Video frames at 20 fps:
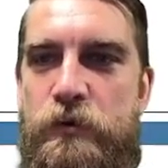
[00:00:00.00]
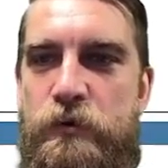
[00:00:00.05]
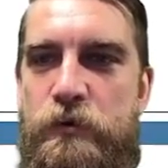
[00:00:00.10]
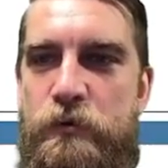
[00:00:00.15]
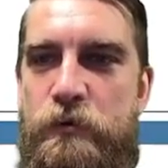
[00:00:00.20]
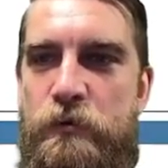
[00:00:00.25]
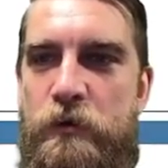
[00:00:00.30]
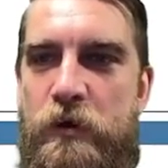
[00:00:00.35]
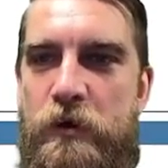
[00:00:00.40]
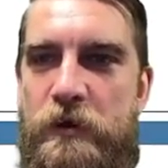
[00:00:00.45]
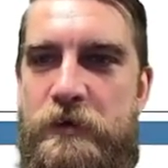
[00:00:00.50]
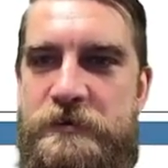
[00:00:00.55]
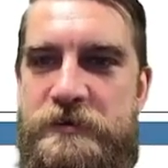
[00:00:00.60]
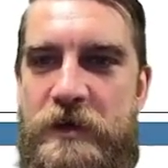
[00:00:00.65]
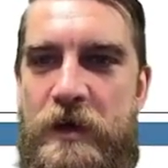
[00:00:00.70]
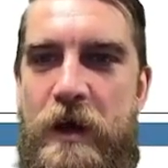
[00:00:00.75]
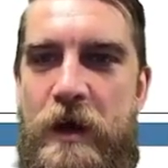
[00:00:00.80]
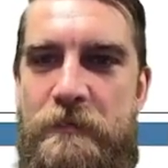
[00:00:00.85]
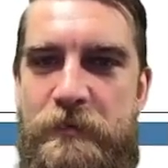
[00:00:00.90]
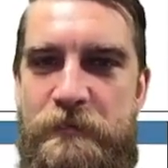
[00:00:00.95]
who our
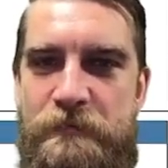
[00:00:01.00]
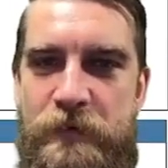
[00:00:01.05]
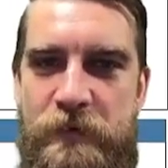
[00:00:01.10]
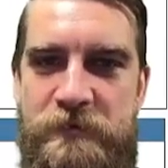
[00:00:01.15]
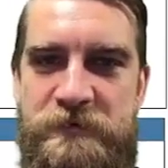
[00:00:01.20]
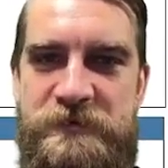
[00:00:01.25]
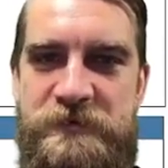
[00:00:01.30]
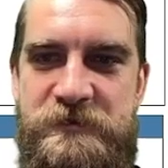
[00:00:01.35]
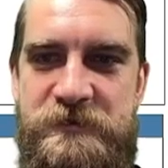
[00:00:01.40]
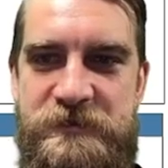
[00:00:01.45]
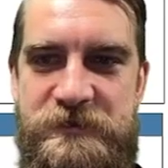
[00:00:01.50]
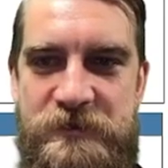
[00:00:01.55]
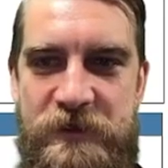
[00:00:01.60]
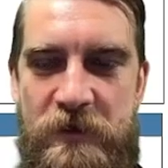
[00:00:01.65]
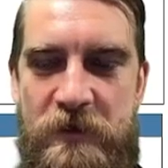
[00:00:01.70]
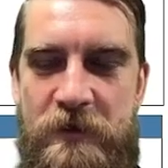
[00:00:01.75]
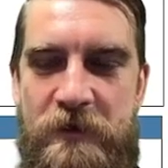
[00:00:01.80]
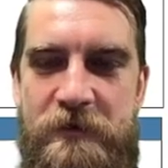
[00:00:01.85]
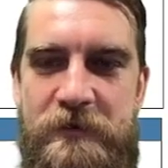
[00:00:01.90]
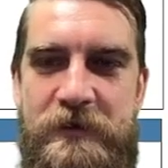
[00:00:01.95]
top posters
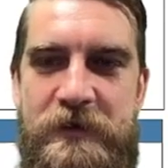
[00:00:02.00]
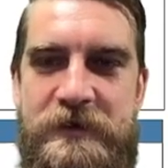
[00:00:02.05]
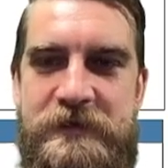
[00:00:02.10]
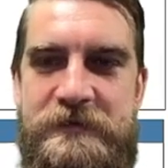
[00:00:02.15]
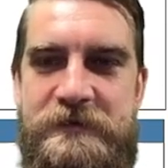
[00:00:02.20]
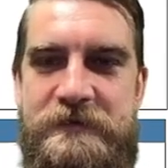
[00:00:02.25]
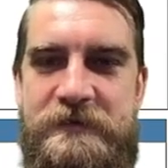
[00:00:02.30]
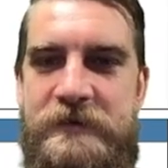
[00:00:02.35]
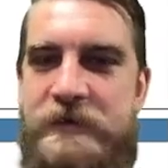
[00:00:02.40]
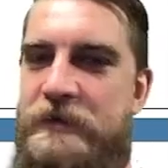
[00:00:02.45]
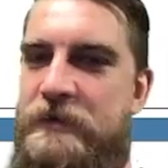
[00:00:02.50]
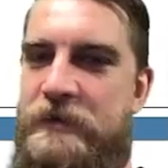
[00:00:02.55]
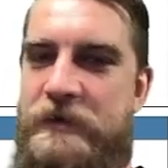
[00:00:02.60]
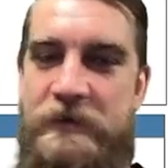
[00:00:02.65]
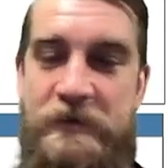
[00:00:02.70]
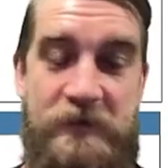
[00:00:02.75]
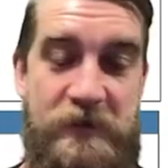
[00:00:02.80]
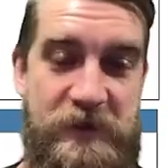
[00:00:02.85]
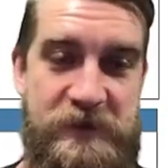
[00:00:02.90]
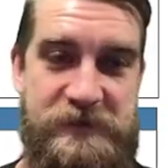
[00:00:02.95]
are in
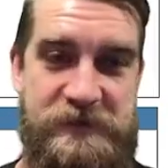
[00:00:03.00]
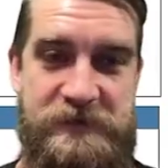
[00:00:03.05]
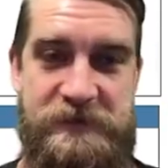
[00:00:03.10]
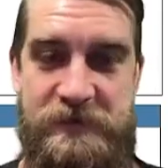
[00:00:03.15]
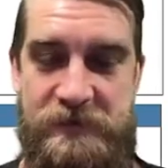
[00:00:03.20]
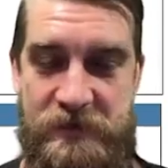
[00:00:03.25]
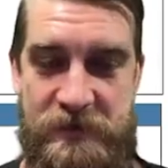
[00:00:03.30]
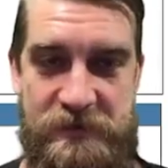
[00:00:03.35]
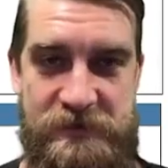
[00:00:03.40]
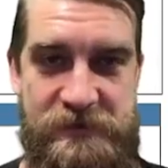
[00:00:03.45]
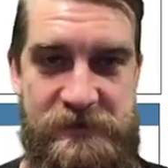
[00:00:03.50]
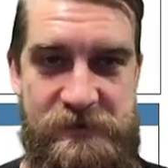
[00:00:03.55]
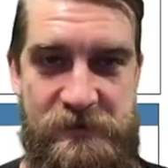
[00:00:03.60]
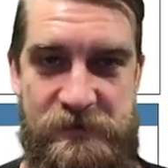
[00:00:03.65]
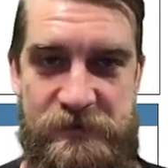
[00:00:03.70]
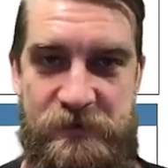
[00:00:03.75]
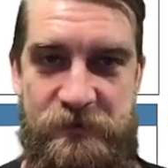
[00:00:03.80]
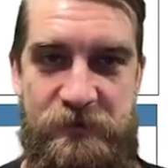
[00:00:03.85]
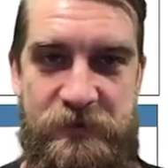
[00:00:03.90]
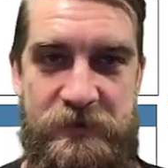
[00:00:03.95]
this
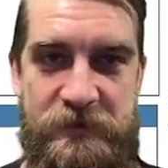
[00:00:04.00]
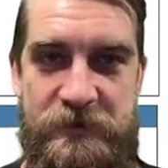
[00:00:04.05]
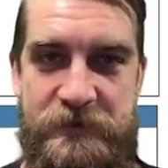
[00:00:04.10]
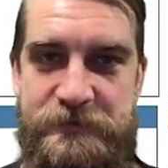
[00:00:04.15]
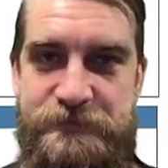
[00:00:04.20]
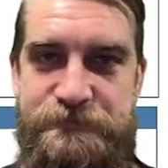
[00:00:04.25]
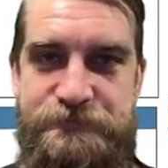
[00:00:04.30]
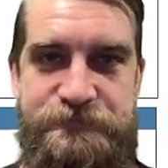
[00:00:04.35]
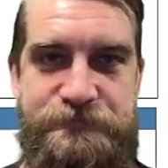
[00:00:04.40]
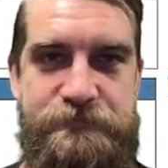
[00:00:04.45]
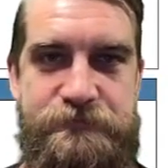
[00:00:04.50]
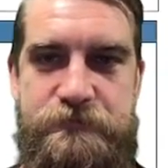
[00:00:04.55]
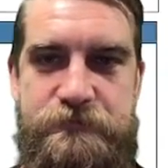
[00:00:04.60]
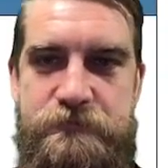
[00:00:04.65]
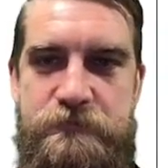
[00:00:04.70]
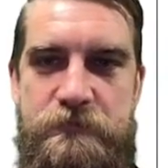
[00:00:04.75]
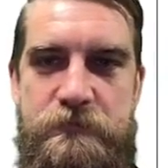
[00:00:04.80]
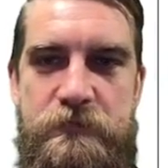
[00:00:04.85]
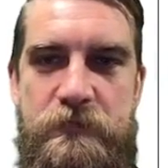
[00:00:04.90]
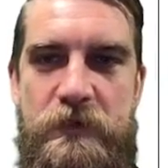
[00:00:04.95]
search field.
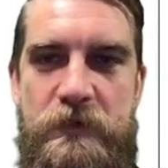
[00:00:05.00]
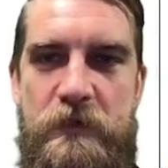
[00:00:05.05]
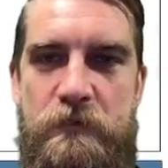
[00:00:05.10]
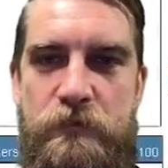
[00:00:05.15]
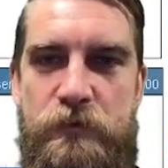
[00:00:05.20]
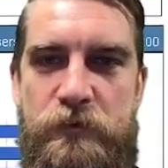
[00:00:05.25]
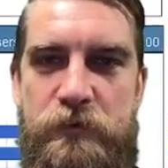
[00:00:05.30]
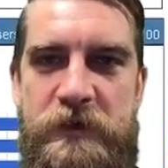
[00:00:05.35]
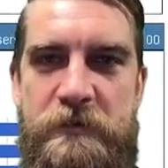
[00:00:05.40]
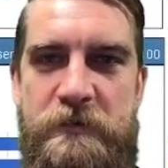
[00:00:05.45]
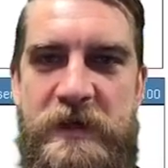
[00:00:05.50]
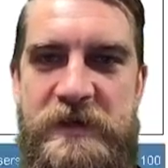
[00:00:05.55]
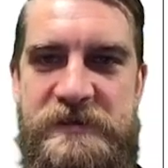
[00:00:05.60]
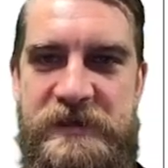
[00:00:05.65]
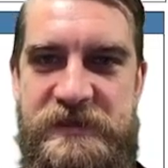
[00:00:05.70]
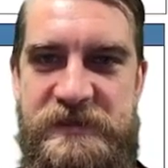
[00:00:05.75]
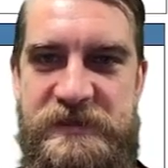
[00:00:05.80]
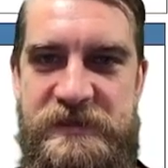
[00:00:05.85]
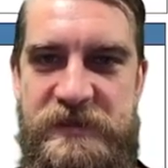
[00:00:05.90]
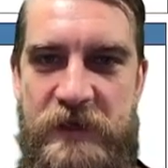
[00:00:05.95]
Pretty
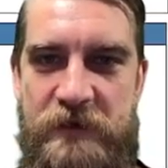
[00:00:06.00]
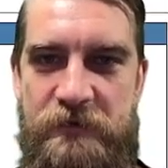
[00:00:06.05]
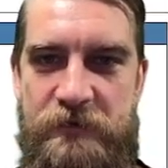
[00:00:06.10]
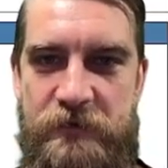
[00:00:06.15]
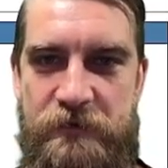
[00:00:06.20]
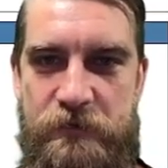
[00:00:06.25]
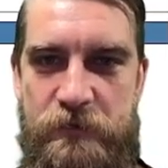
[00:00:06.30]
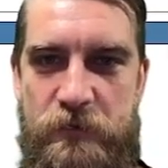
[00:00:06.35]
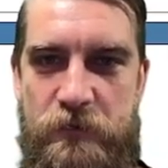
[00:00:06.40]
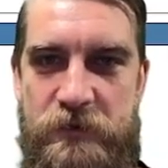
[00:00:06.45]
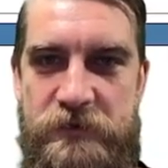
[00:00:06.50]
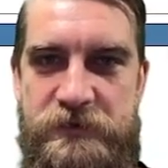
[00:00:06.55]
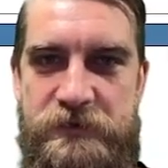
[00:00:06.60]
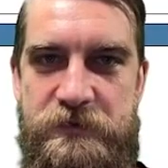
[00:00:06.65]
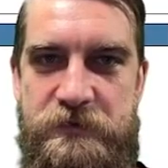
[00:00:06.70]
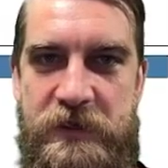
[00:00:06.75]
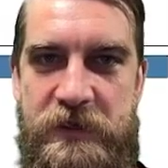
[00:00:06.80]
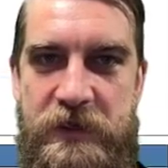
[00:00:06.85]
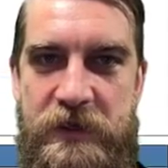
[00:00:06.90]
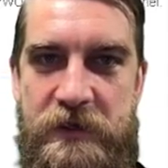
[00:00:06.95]
amazing stuff. And of course
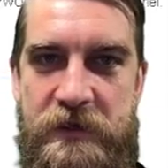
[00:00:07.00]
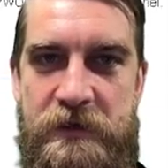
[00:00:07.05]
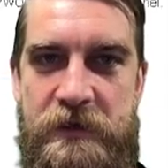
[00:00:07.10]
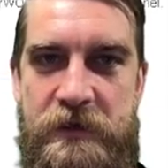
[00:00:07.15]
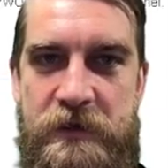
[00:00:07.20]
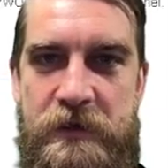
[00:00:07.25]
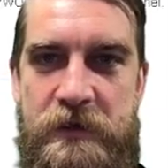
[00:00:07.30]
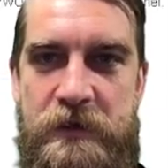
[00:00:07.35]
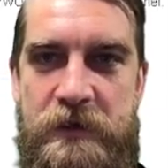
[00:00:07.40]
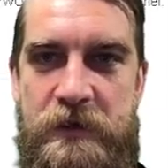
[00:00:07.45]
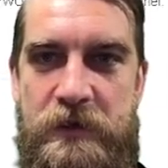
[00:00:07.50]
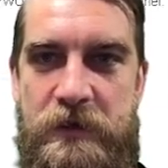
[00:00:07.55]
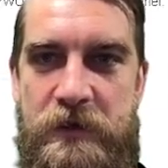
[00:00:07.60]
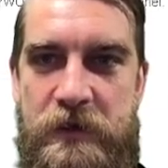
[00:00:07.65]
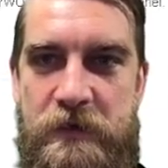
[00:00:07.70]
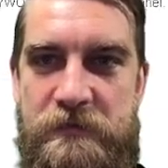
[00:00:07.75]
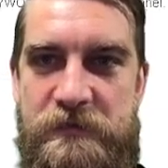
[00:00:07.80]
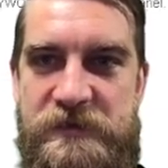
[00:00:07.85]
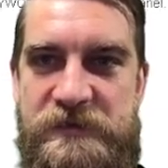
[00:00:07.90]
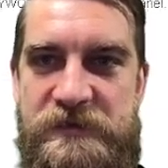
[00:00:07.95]
you can
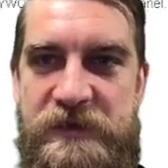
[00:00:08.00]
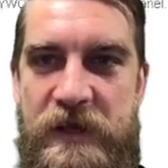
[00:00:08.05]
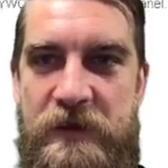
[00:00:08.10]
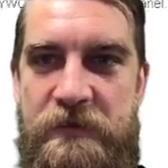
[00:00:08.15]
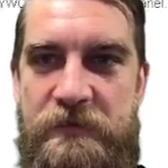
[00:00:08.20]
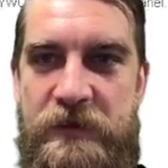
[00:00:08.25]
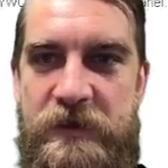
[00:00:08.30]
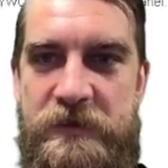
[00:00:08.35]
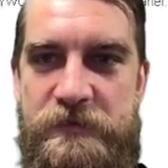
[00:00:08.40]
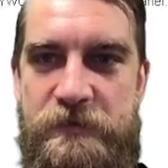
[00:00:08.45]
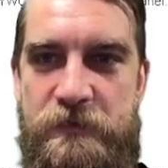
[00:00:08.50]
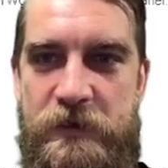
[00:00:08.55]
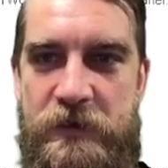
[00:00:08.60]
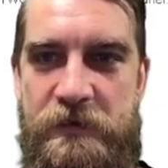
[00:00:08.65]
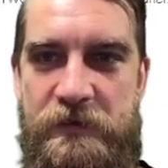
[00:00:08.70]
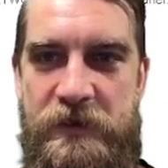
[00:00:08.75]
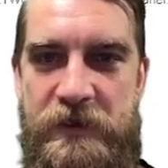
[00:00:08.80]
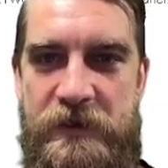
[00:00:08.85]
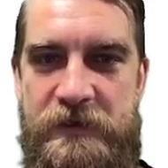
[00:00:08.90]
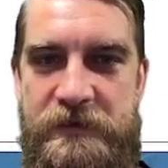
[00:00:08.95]
save each one
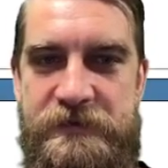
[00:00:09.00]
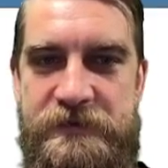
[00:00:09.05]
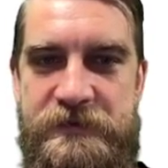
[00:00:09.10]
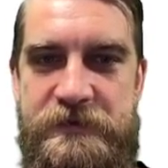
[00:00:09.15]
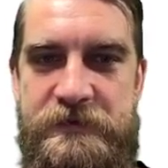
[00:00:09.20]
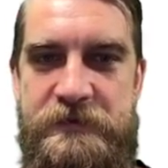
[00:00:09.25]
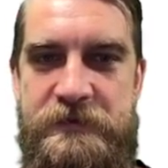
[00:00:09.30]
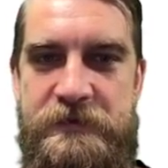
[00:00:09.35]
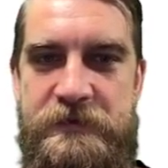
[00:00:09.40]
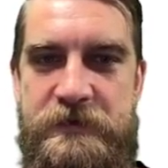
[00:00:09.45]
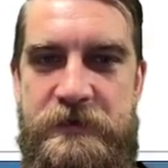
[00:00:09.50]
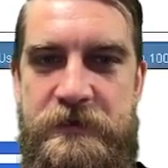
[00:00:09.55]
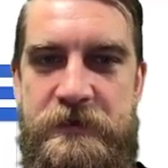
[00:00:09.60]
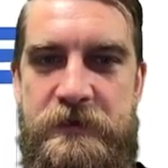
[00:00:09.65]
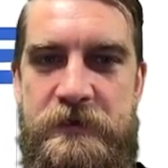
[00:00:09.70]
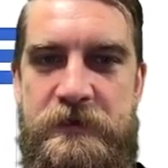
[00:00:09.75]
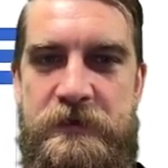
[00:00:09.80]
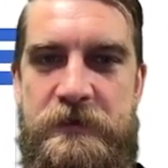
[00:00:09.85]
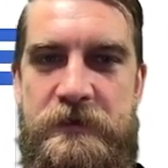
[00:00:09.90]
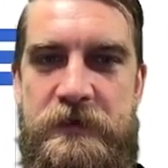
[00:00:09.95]
of these
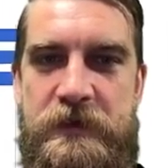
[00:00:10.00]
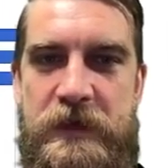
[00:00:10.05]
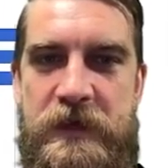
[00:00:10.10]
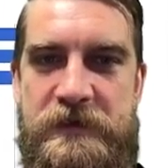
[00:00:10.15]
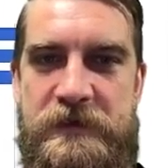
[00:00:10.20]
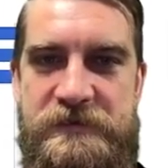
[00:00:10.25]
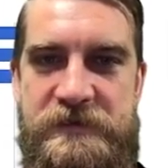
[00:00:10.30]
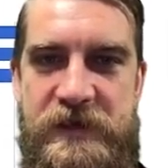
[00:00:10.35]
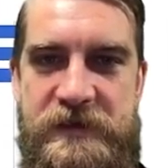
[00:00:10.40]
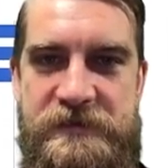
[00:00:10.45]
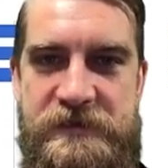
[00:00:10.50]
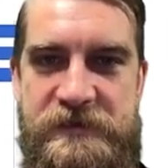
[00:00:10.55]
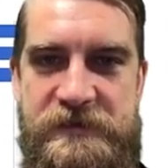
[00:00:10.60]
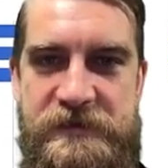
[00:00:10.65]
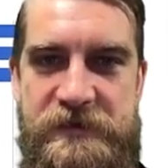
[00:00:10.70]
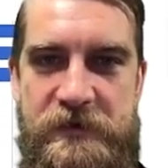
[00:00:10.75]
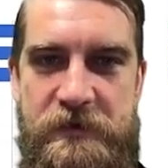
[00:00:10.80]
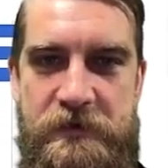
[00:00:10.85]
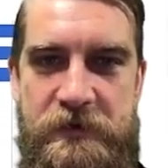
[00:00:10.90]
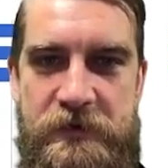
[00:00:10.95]
as
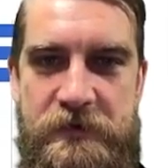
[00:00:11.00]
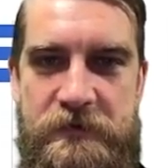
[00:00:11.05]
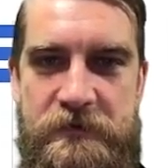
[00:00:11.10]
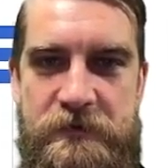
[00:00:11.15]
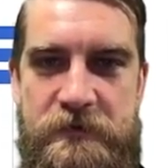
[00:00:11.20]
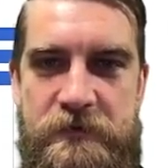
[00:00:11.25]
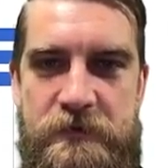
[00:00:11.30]
necessary,